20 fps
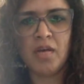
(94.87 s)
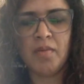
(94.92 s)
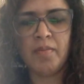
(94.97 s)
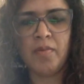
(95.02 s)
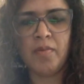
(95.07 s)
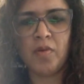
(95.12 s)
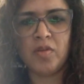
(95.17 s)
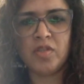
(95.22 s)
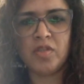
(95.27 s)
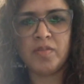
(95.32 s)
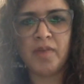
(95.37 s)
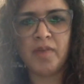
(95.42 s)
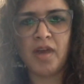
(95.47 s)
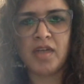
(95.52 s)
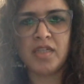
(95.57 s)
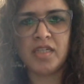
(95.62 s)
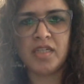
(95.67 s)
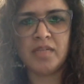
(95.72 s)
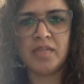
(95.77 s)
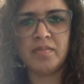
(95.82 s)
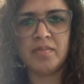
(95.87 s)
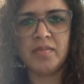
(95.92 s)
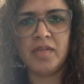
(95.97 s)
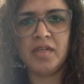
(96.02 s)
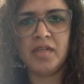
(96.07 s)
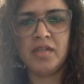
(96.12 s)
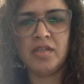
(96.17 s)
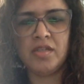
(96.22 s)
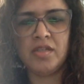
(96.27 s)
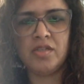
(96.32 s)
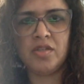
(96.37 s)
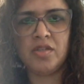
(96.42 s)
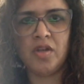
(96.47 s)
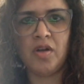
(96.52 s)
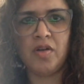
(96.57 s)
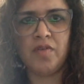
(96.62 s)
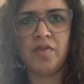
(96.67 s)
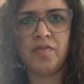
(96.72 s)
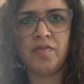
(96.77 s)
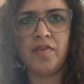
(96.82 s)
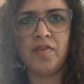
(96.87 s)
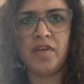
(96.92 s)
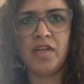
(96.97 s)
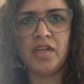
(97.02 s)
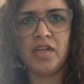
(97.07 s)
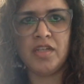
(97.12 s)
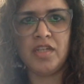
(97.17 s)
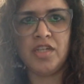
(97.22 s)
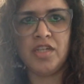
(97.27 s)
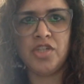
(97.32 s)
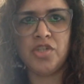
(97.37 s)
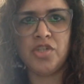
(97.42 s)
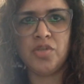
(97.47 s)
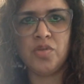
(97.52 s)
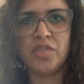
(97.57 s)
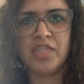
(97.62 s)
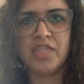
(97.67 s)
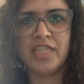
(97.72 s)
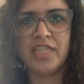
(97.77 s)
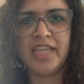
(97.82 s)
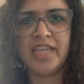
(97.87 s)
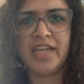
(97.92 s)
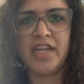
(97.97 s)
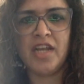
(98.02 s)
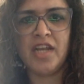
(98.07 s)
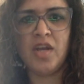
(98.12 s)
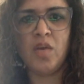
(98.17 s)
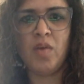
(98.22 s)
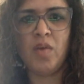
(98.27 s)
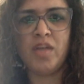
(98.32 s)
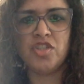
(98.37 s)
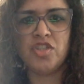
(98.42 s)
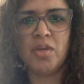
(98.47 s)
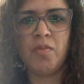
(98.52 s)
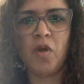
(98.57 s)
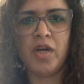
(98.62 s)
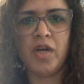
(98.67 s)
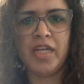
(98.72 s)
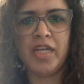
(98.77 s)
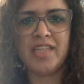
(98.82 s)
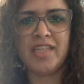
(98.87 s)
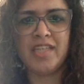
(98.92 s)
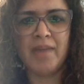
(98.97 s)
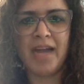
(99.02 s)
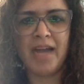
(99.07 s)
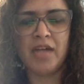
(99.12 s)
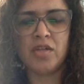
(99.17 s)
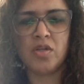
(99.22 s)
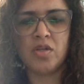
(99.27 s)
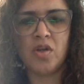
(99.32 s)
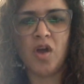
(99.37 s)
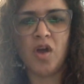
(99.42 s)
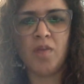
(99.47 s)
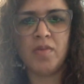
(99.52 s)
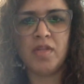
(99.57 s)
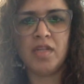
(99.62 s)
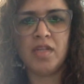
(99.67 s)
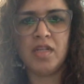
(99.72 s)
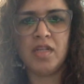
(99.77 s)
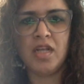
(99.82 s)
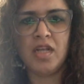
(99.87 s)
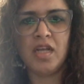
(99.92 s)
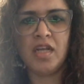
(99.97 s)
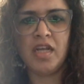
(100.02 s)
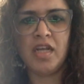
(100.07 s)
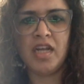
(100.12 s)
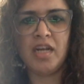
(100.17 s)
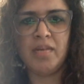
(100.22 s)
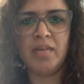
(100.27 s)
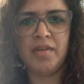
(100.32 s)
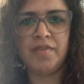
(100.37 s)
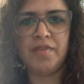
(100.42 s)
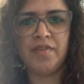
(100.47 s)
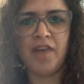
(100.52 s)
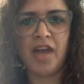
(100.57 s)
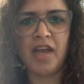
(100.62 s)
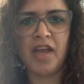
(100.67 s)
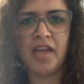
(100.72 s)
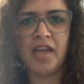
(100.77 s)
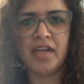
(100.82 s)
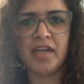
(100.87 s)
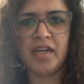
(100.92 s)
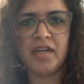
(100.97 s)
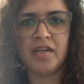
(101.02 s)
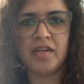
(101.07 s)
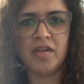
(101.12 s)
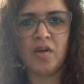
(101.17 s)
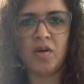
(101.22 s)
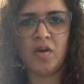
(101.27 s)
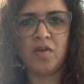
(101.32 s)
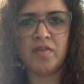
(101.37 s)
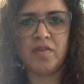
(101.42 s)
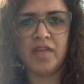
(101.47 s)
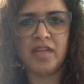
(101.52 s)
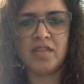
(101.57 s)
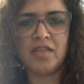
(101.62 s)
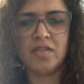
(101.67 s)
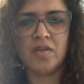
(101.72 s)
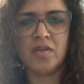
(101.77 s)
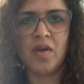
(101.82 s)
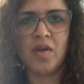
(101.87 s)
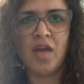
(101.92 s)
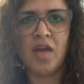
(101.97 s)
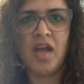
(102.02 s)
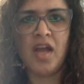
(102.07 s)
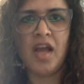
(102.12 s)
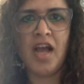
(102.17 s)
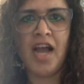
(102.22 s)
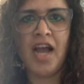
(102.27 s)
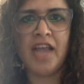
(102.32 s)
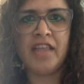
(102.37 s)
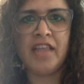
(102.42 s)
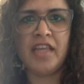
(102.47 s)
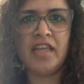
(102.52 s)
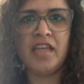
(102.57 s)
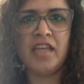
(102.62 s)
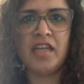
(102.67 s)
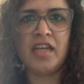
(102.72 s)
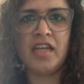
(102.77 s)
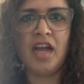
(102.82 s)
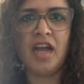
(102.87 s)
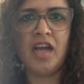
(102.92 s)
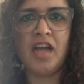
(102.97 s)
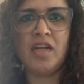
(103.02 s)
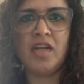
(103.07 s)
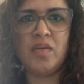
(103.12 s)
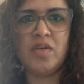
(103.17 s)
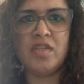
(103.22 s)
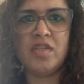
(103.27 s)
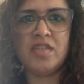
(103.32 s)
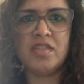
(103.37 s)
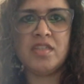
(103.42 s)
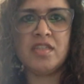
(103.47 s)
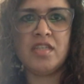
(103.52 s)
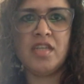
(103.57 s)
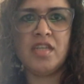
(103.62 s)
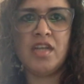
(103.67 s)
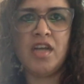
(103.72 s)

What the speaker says: postpartum sort of issues. They said once your body gets back to normal, it'll be fine and all of that. So I think it was